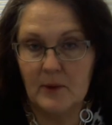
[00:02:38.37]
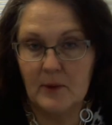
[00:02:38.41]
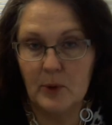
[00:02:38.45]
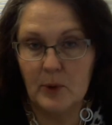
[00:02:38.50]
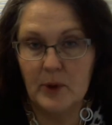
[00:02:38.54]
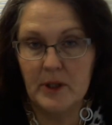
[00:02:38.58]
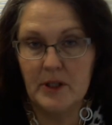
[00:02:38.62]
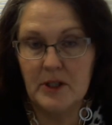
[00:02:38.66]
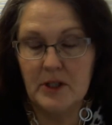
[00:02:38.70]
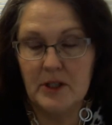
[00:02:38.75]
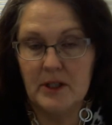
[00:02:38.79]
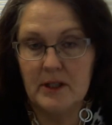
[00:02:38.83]

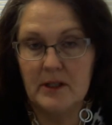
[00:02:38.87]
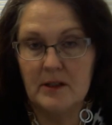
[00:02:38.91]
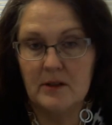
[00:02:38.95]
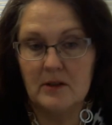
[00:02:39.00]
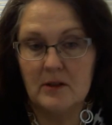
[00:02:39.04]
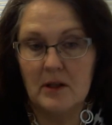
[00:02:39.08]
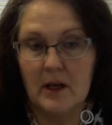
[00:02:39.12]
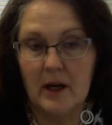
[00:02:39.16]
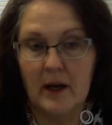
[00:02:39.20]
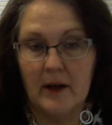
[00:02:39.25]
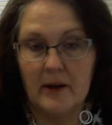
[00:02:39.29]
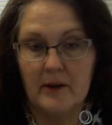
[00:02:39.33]
which is
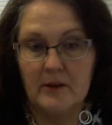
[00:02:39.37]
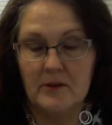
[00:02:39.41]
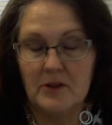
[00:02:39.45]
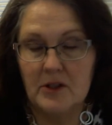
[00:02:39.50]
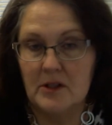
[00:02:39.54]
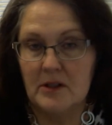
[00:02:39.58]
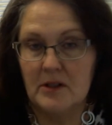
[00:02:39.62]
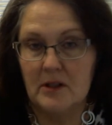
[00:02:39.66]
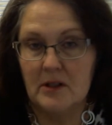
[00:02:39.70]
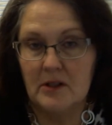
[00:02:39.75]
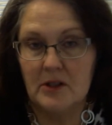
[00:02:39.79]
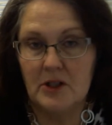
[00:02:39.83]

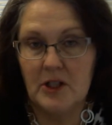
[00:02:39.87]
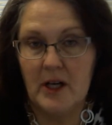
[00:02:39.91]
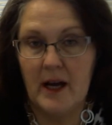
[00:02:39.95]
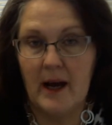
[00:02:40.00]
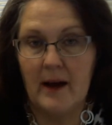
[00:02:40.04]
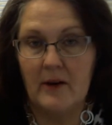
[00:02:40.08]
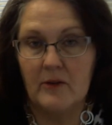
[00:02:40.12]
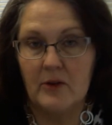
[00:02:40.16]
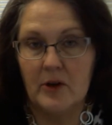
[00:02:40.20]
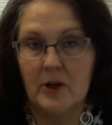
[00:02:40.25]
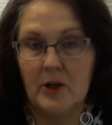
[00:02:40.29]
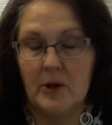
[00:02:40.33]
just a
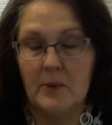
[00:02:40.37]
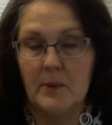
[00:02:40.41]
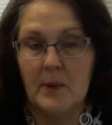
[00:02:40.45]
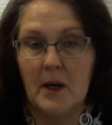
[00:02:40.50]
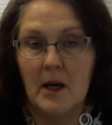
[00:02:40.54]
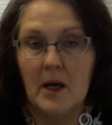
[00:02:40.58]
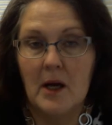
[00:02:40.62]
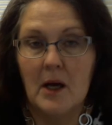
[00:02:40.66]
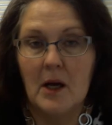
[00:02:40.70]
chat room,